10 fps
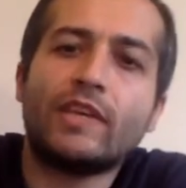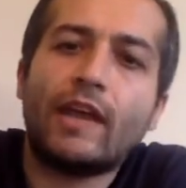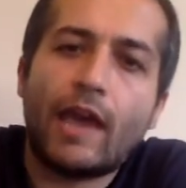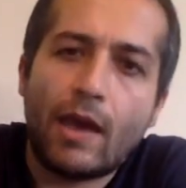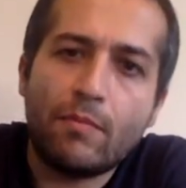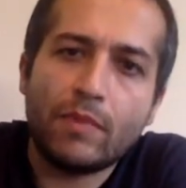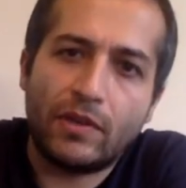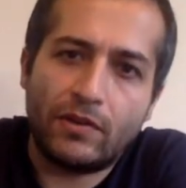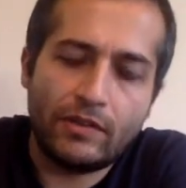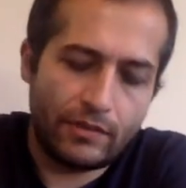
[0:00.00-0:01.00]
an
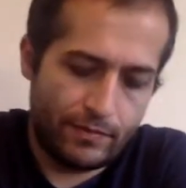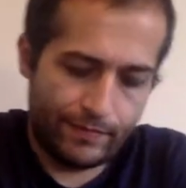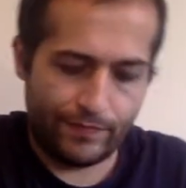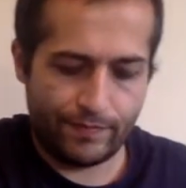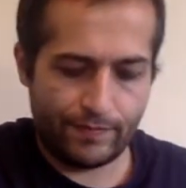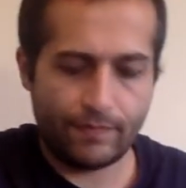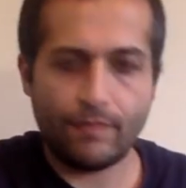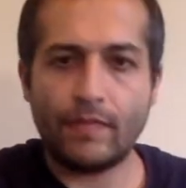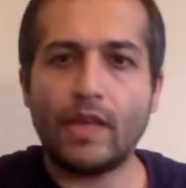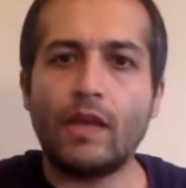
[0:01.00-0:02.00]
ammeter
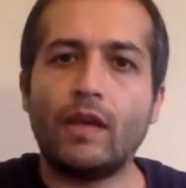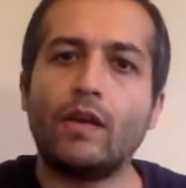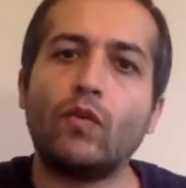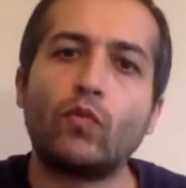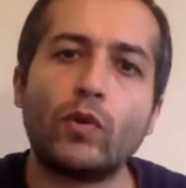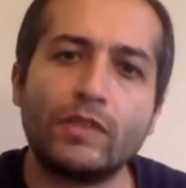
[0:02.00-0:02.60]
for